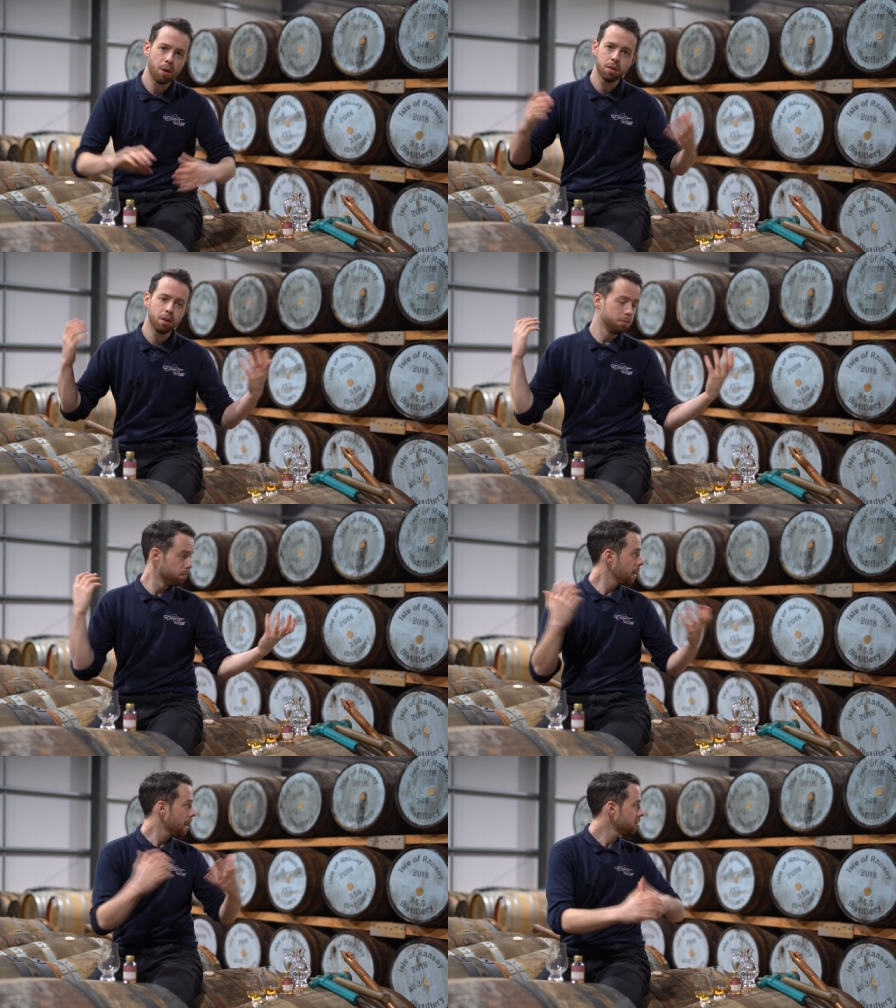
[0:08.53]
one of the
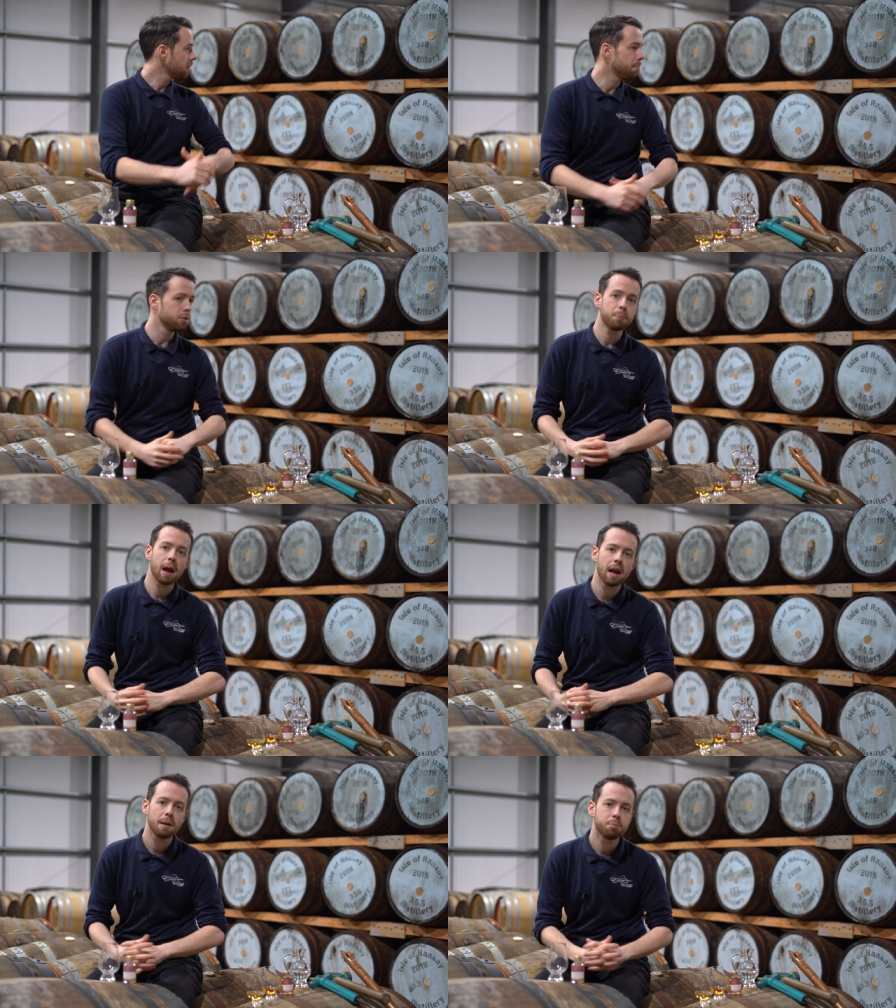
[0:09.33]
cask samples
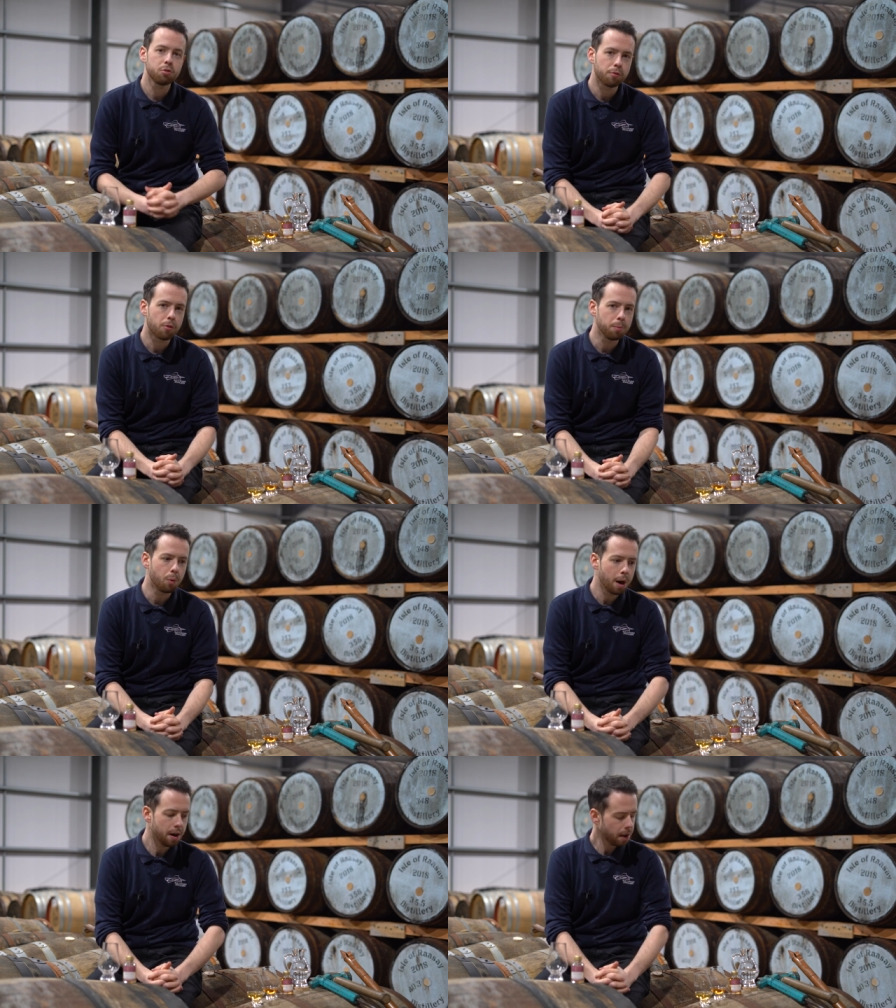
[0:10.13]
perhaps from the
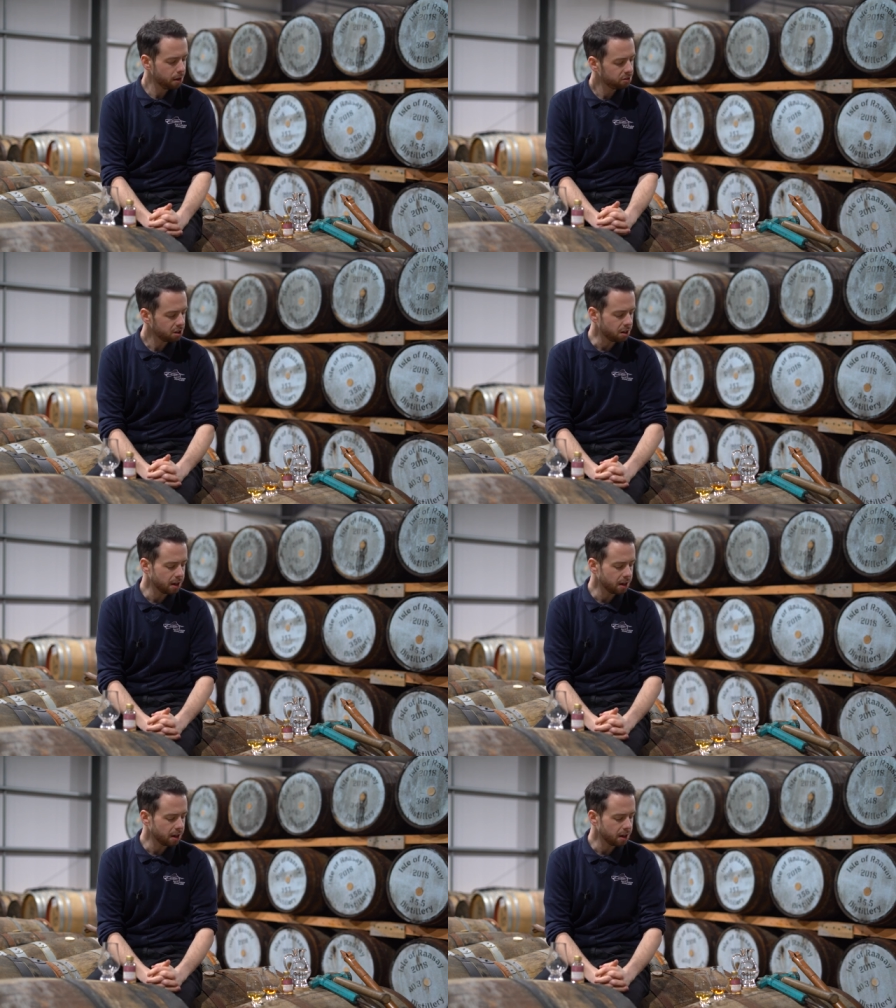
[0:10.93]
warehouse here.